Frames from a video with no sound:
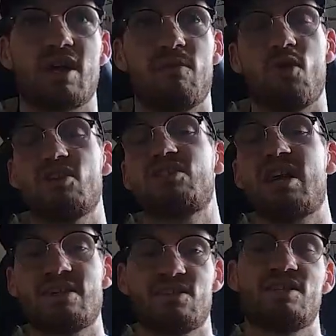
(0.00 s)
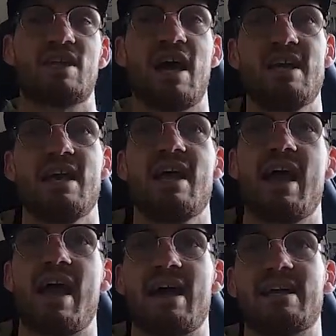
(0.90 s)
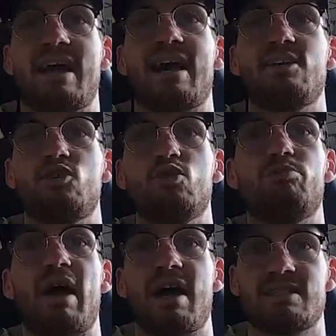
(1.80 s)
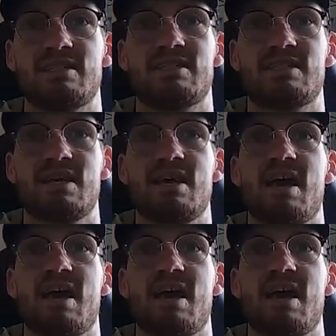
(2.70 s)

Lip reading: I run side to side and I do passes.